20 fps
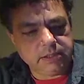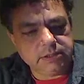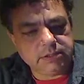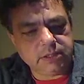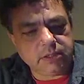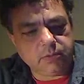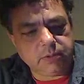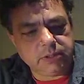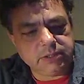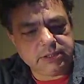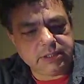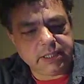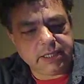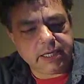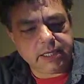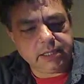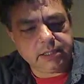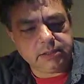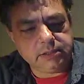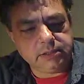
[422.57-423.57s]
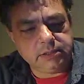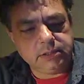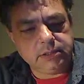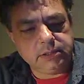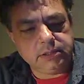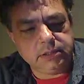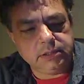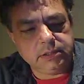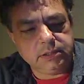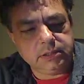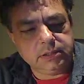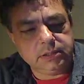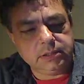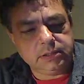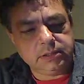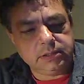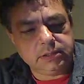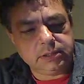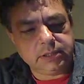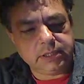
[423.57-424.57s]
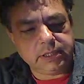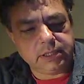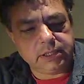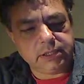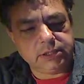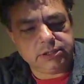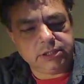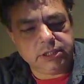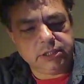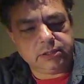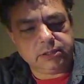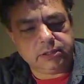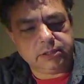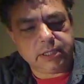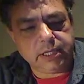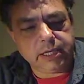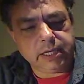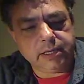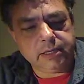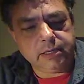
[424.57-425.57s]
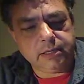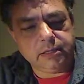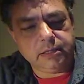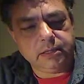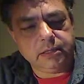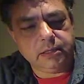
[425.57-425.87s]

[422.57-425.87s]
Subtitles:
So once again, stick the sheath on there,